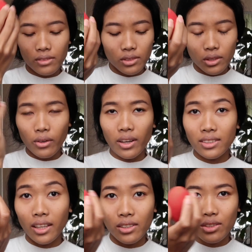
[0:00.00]
So as
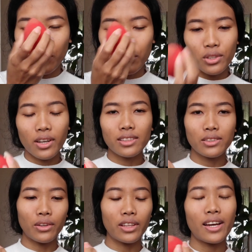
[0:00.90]
I showed you guys
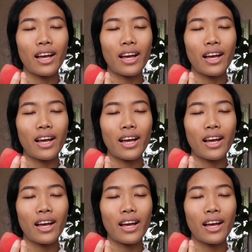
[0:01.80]
earlier,